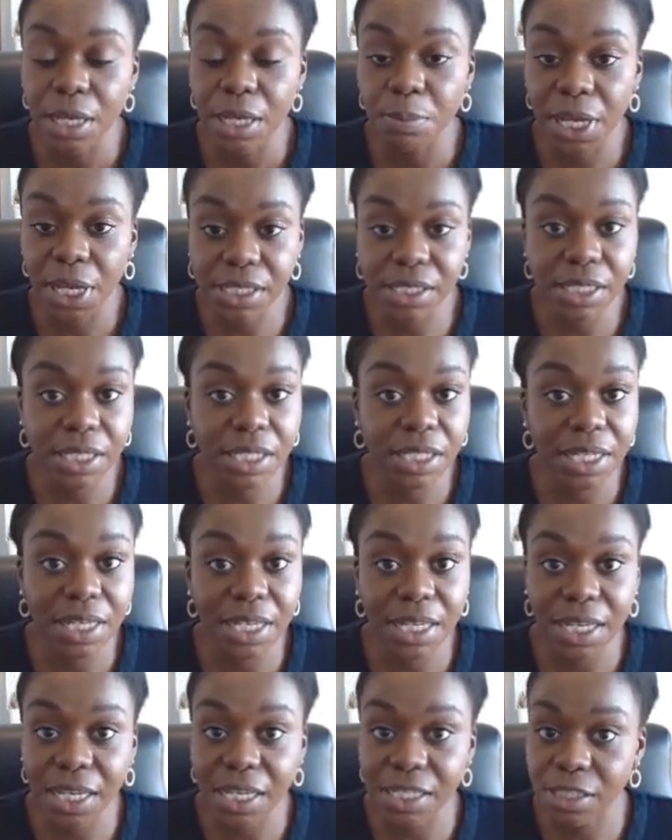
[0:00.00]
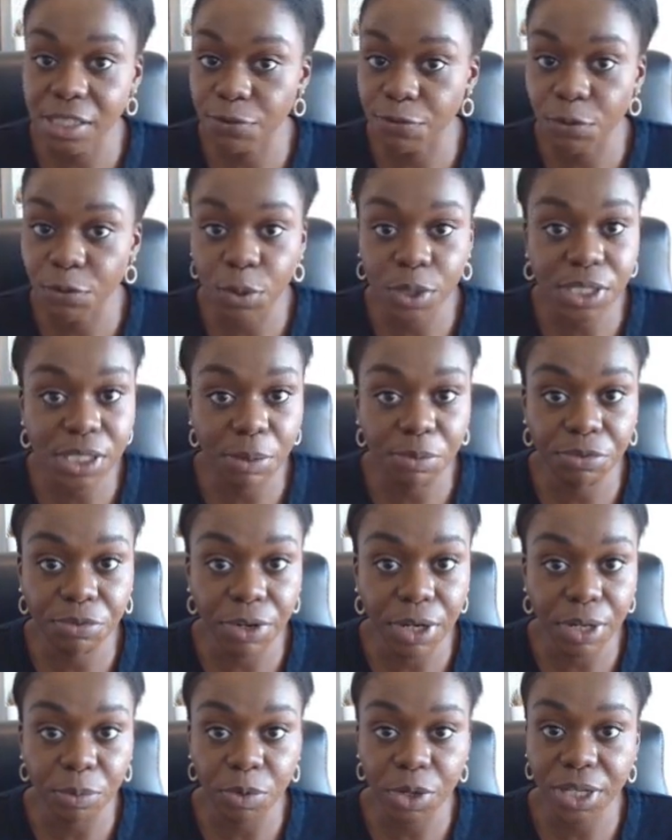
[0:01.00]
Basically, it's the four-step
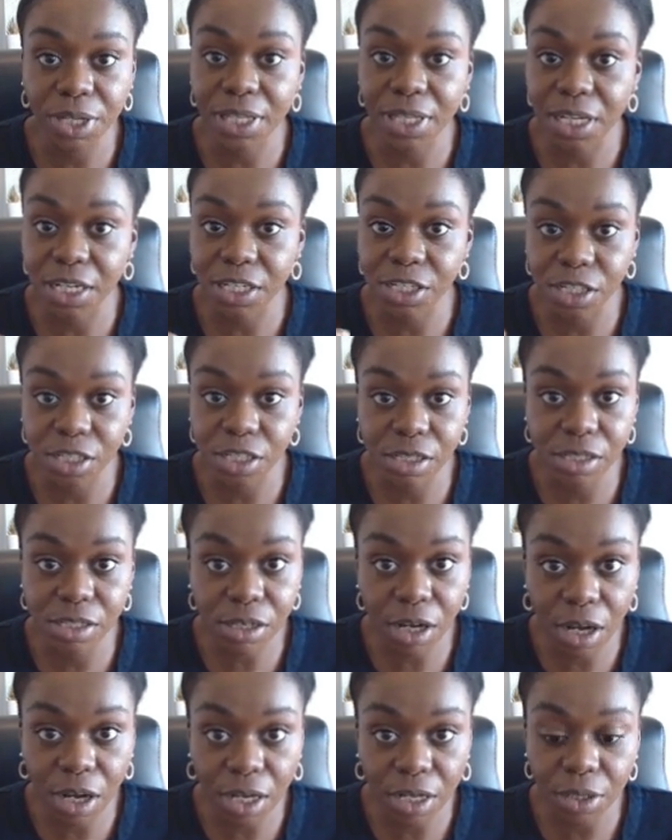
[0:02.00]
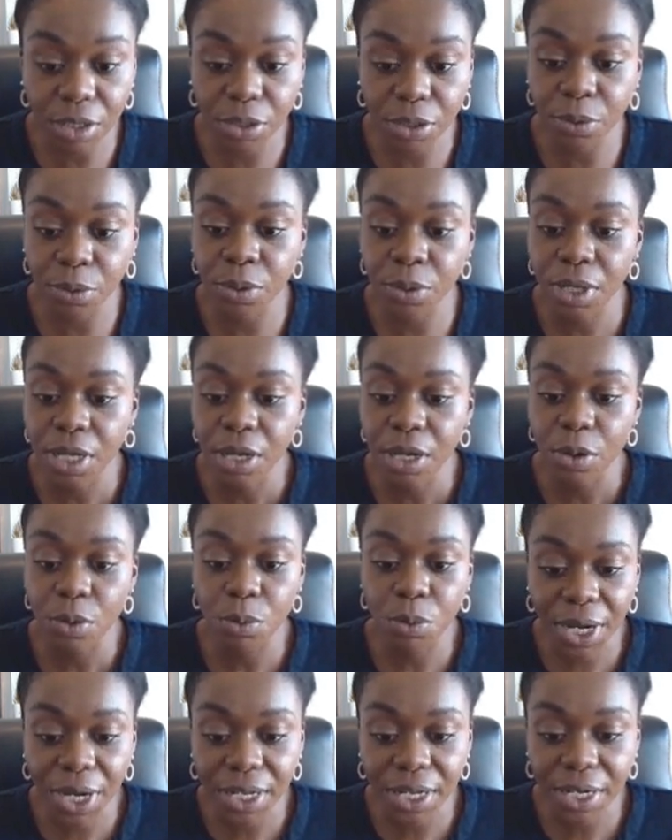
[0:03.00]
framework that I just taught you.
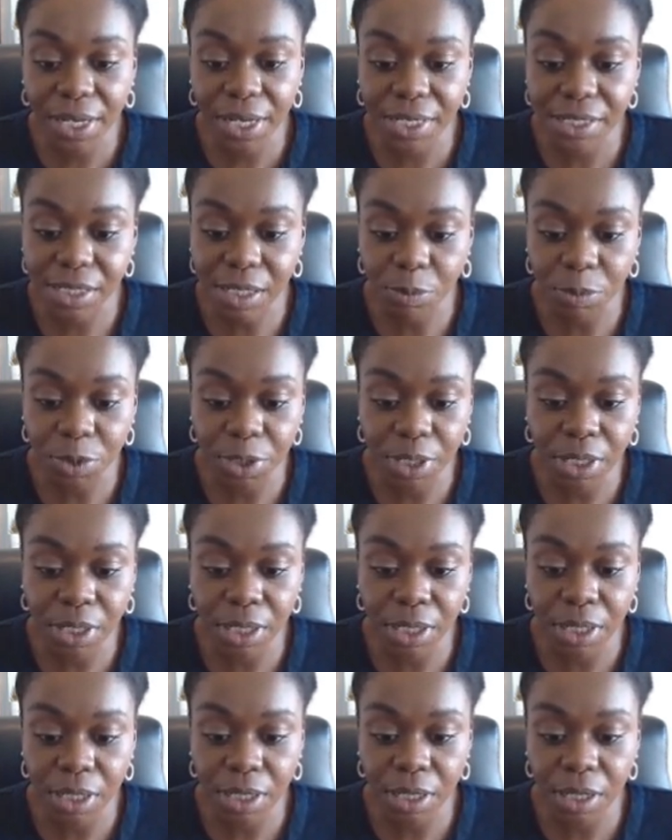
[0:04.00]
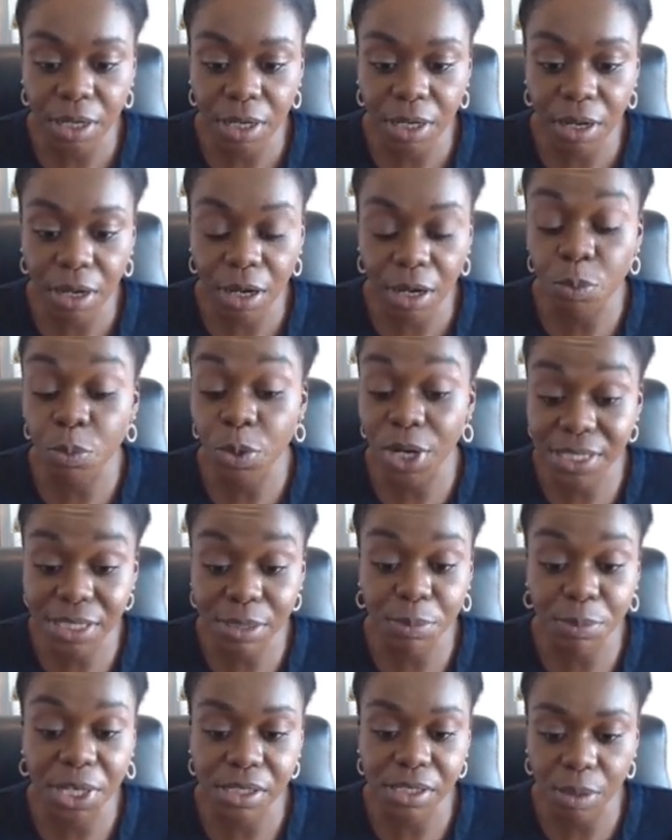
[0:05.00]
Write a summary, a
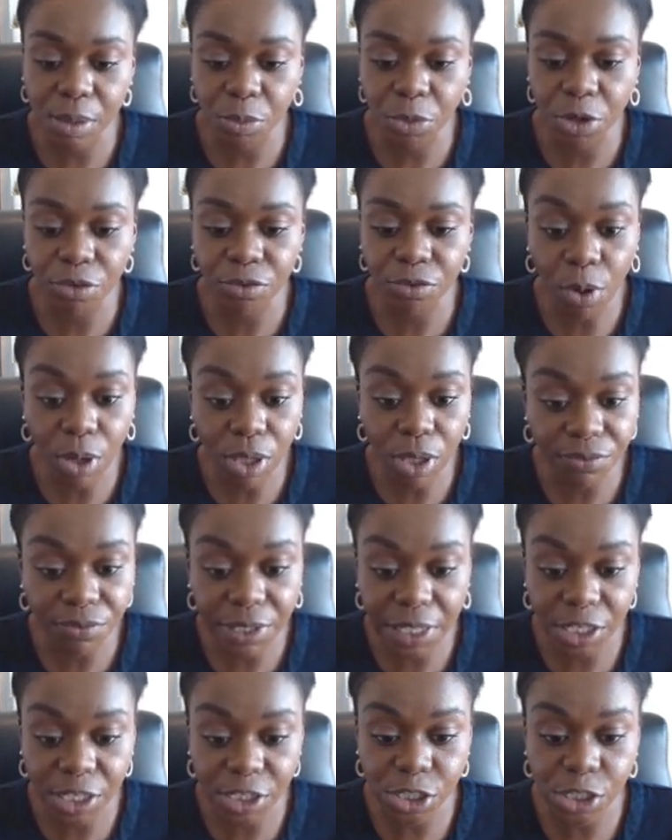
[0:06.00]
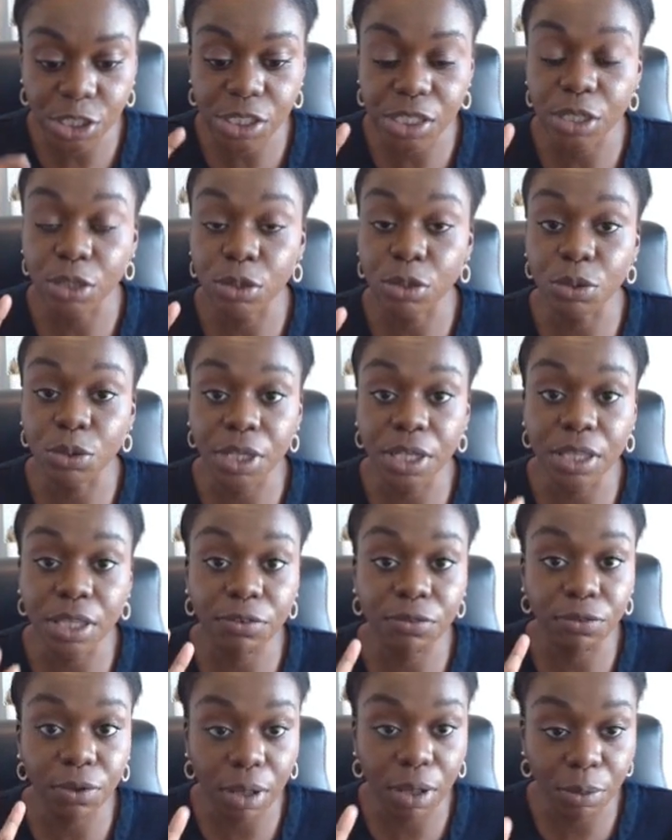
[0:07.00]
resume summary of qualifications, including the
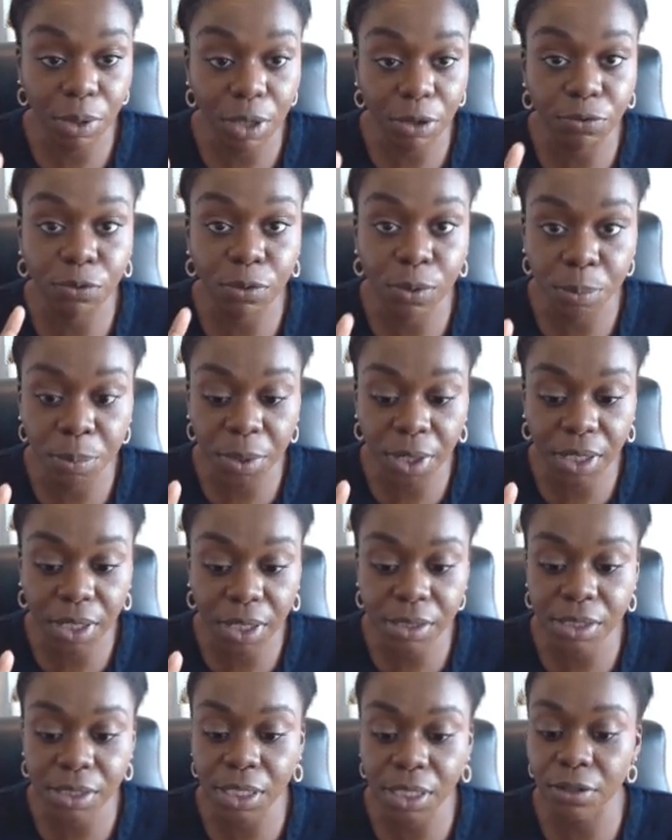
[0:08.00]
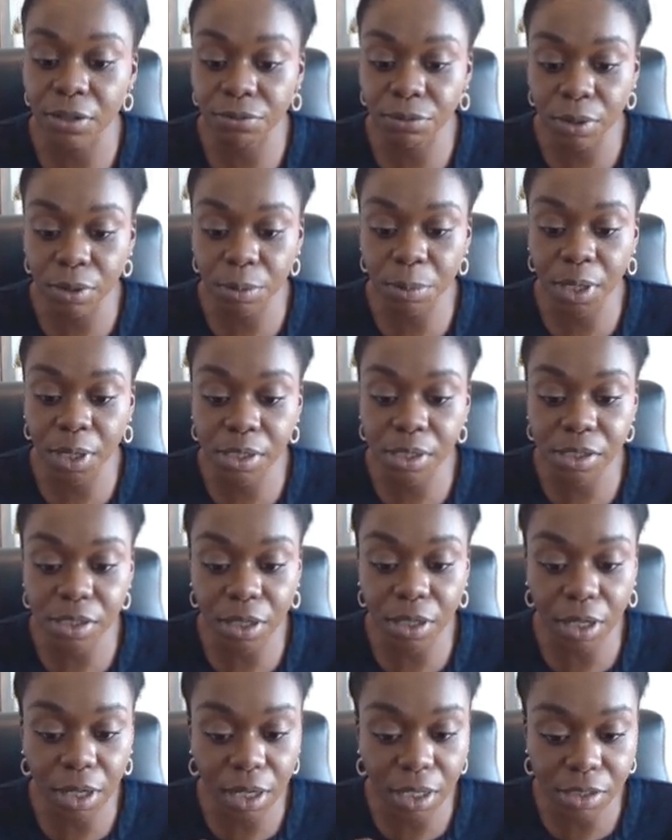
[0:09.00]
following four parts. And the four parts
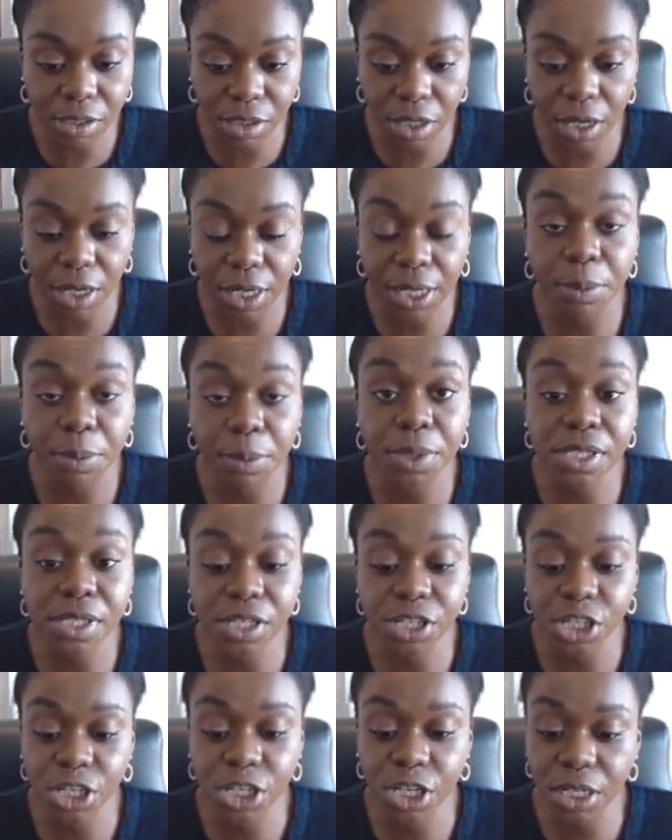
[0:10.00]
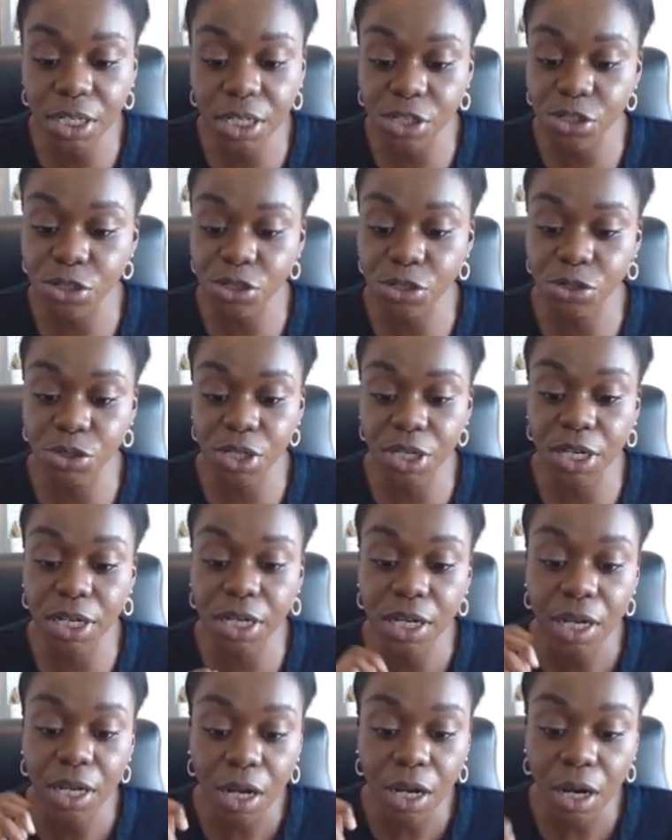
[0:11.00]
are our target position in
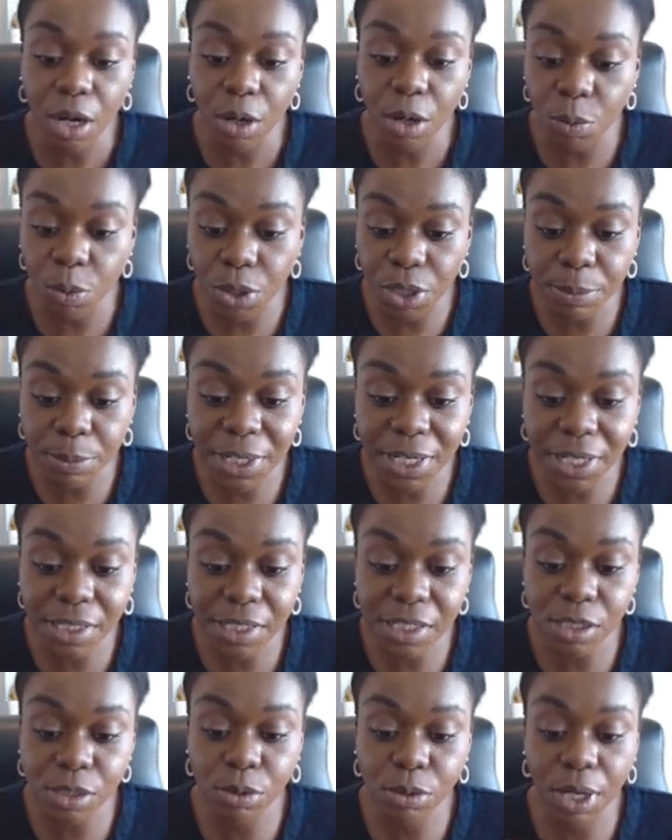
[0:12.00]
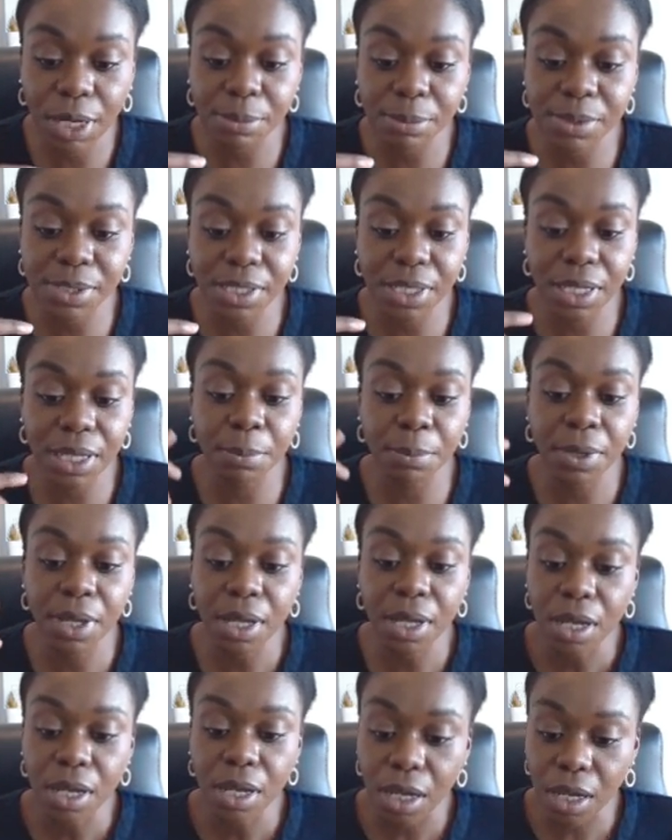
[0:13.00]
industry, a word that describes them,
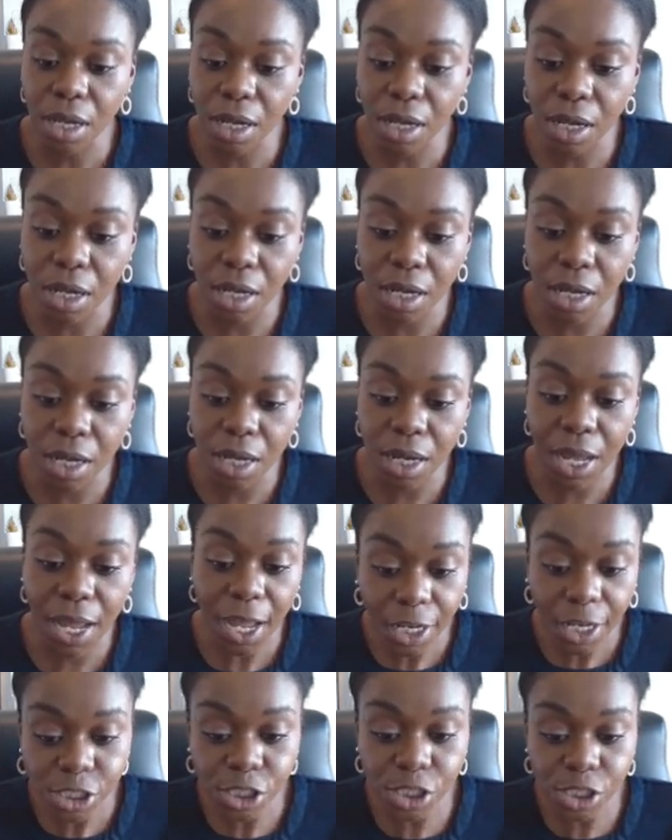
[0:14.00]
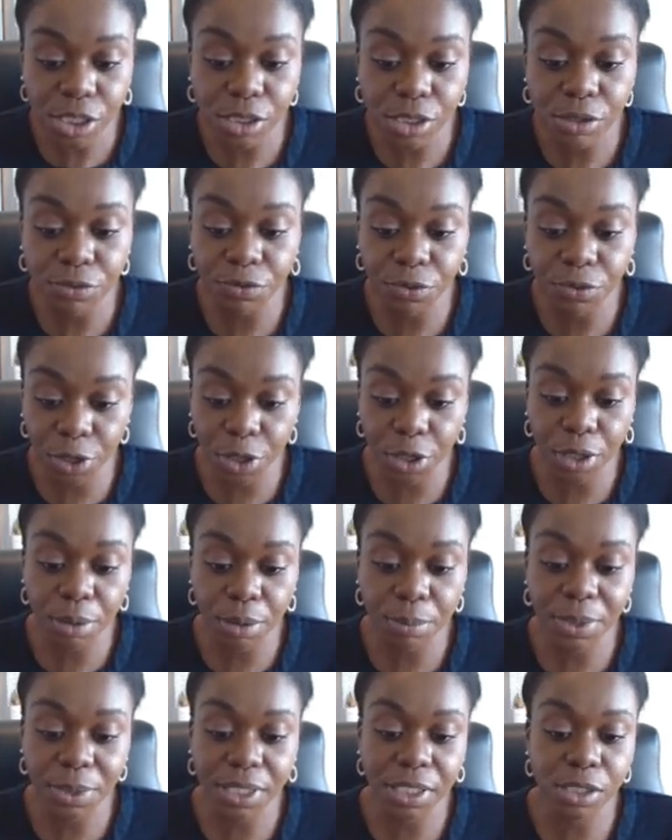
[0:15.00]
action
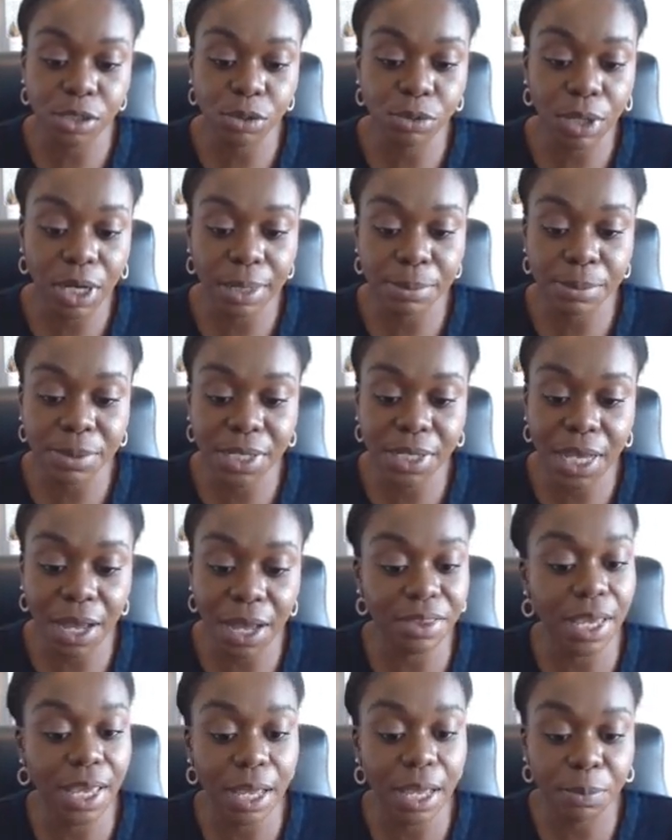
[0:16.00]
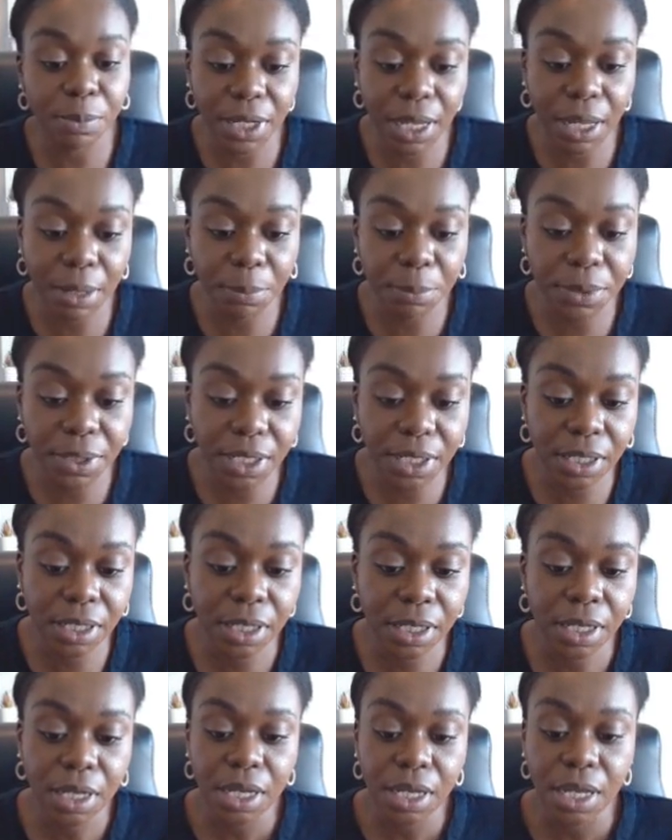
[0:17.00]
verb that describes how they help the company.